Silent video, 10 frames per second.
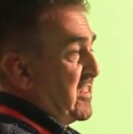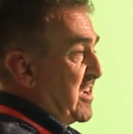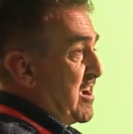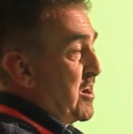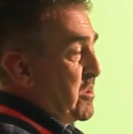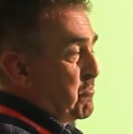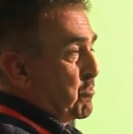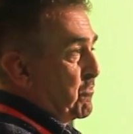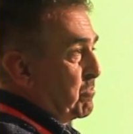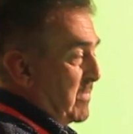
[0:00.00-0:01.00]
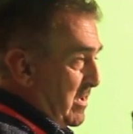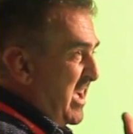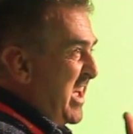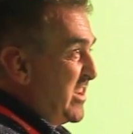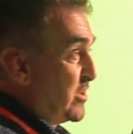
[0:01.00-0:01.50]
the guys are all
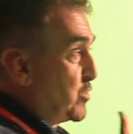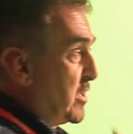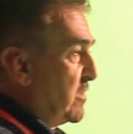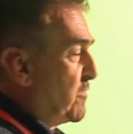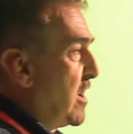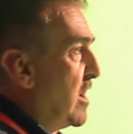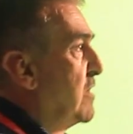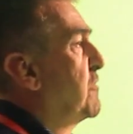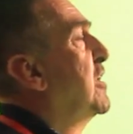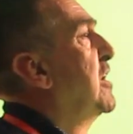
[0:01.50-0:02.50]
under 25